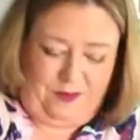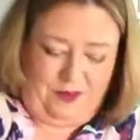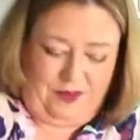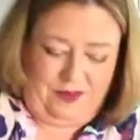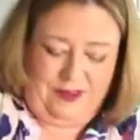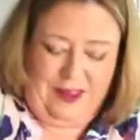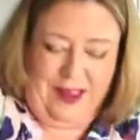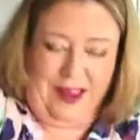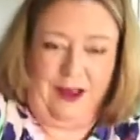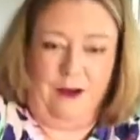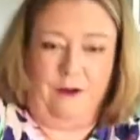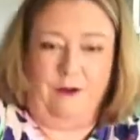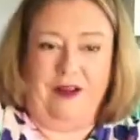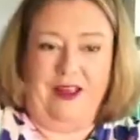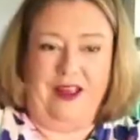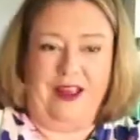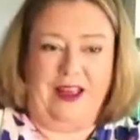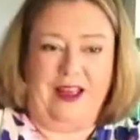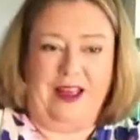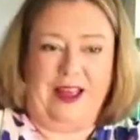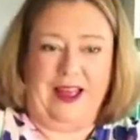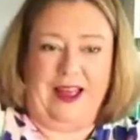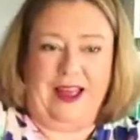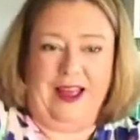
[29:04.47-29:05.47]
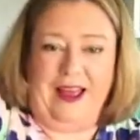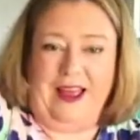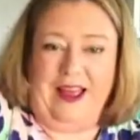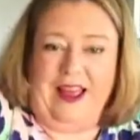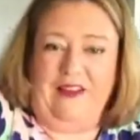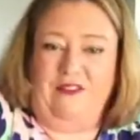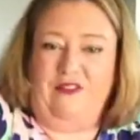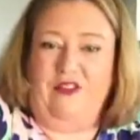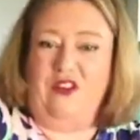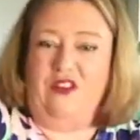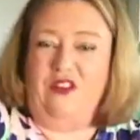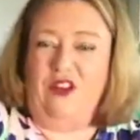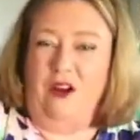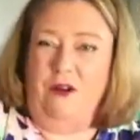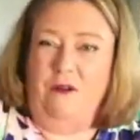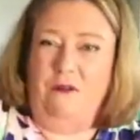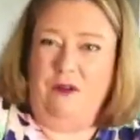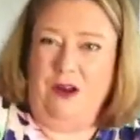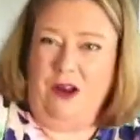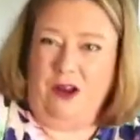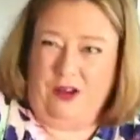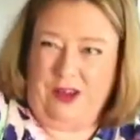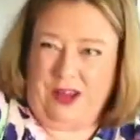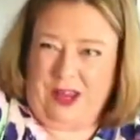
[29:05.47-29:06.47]
Now, if you
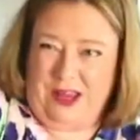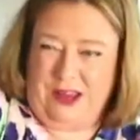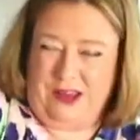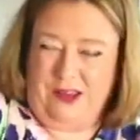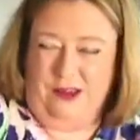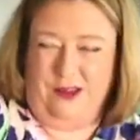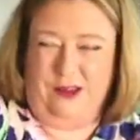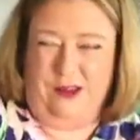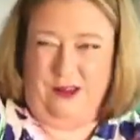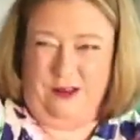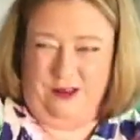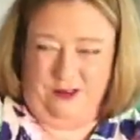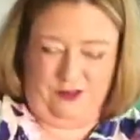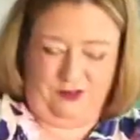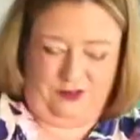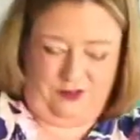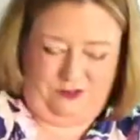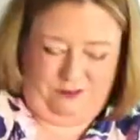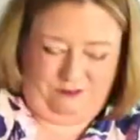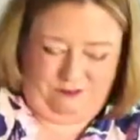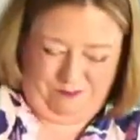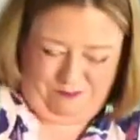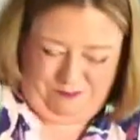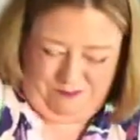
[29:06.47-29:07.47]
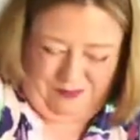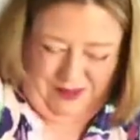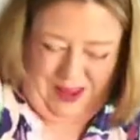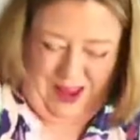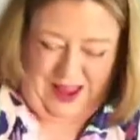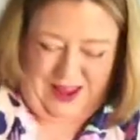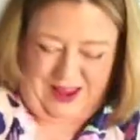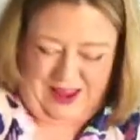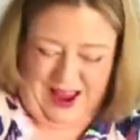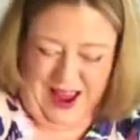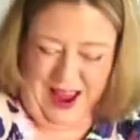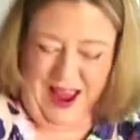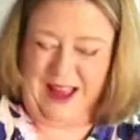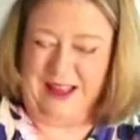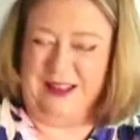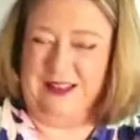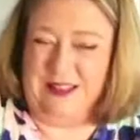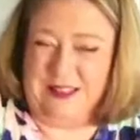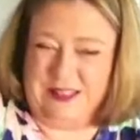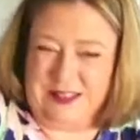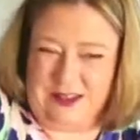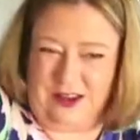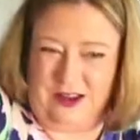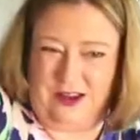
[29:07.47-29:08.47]
don't like getting your
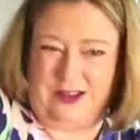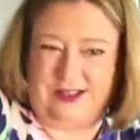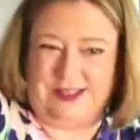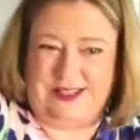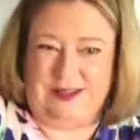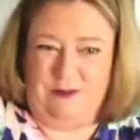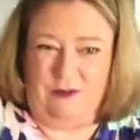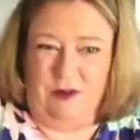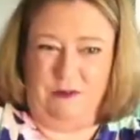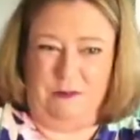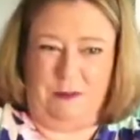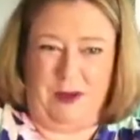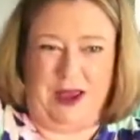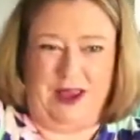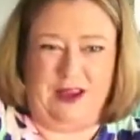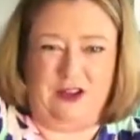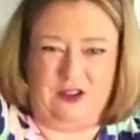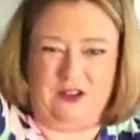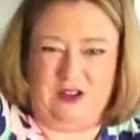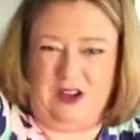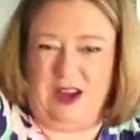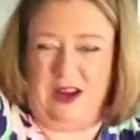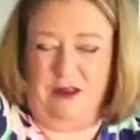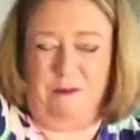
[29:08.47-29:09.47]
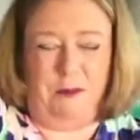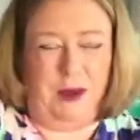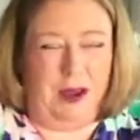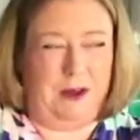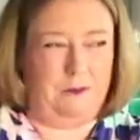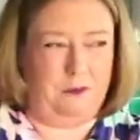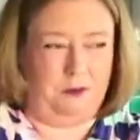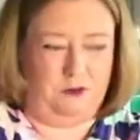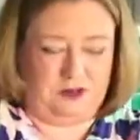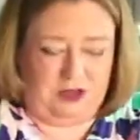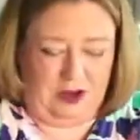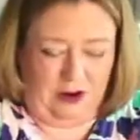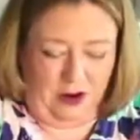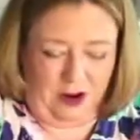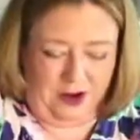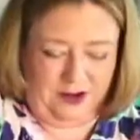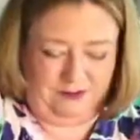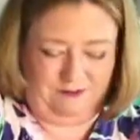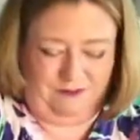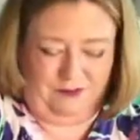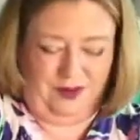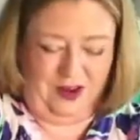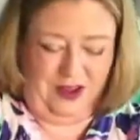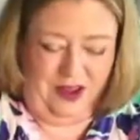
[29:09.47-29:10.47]
hands dirty with pastry,
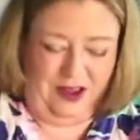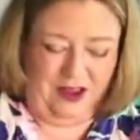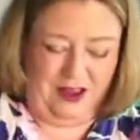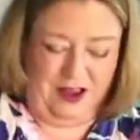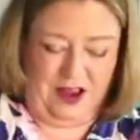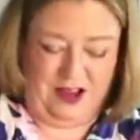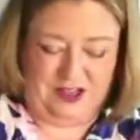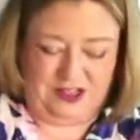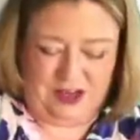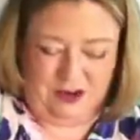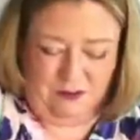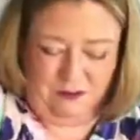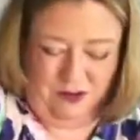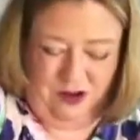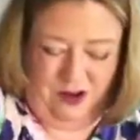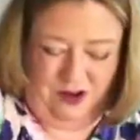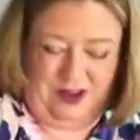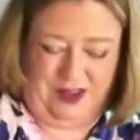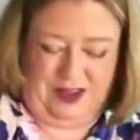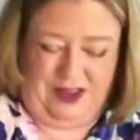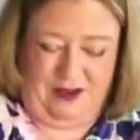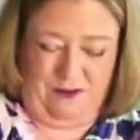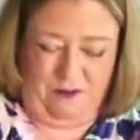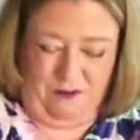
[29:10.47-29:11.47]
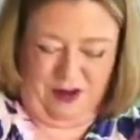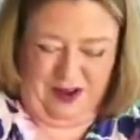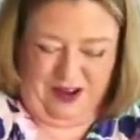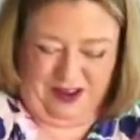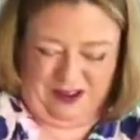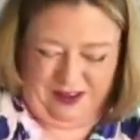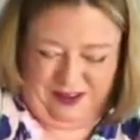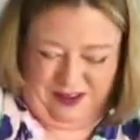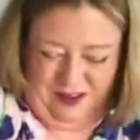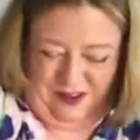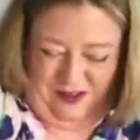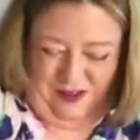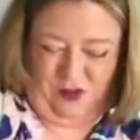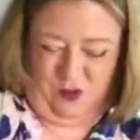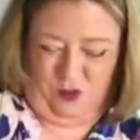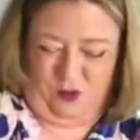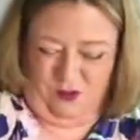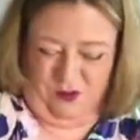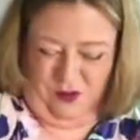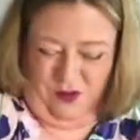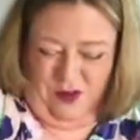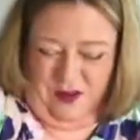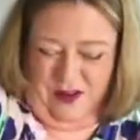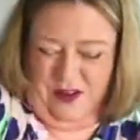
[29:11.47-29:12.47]
I don't like it when it
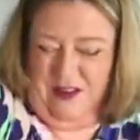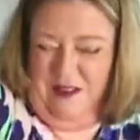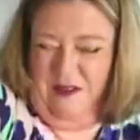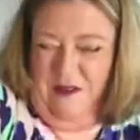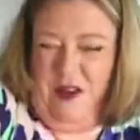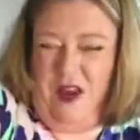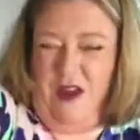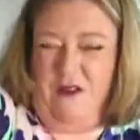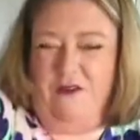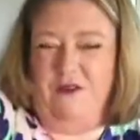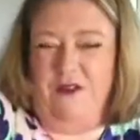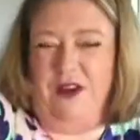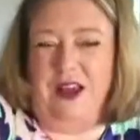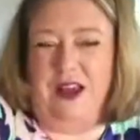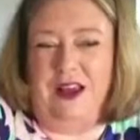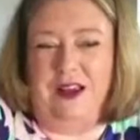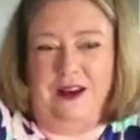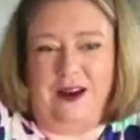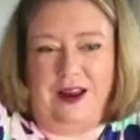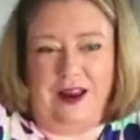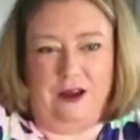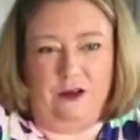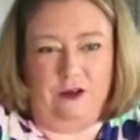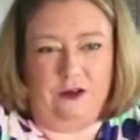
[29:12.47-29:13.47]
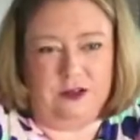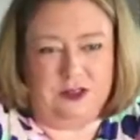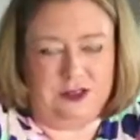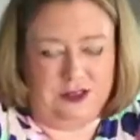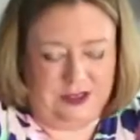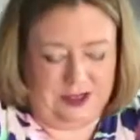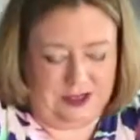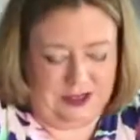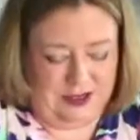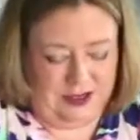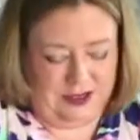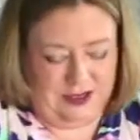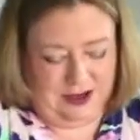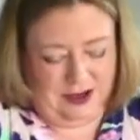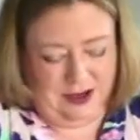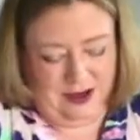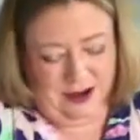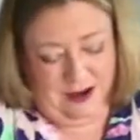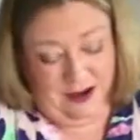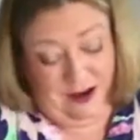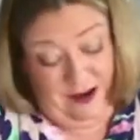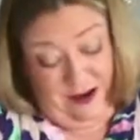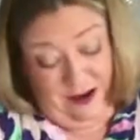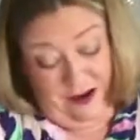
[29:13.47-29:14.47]
sort of your fingernails,
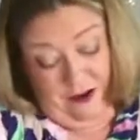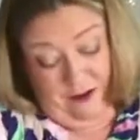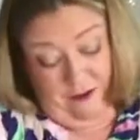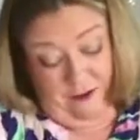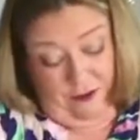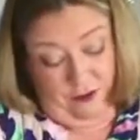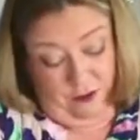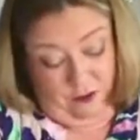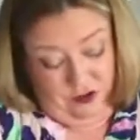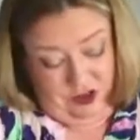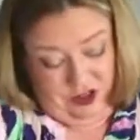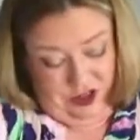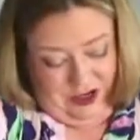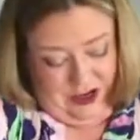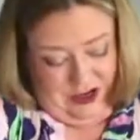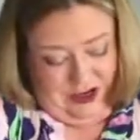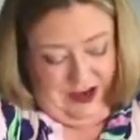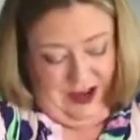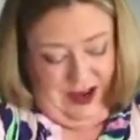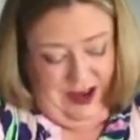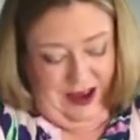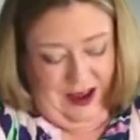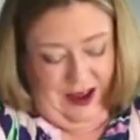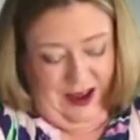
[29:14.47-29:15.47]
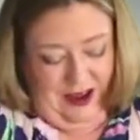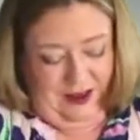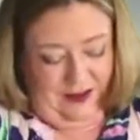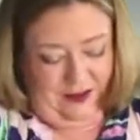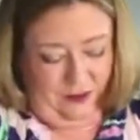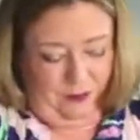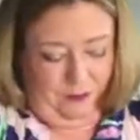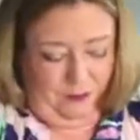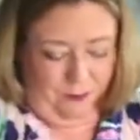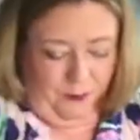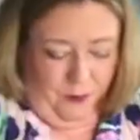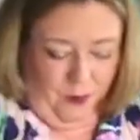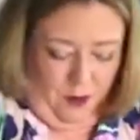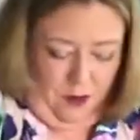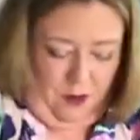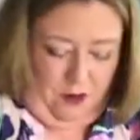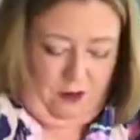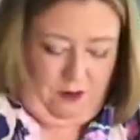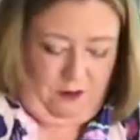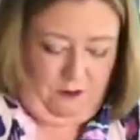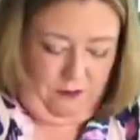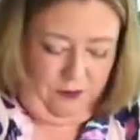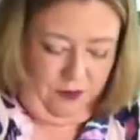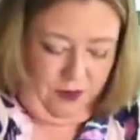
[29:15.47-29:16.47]
unfortunately, it's
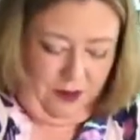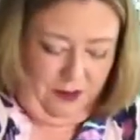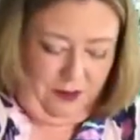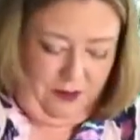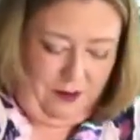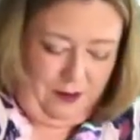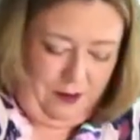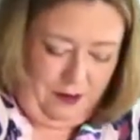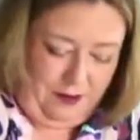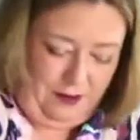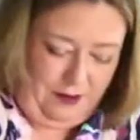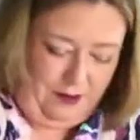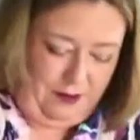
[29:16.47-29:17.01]
part of the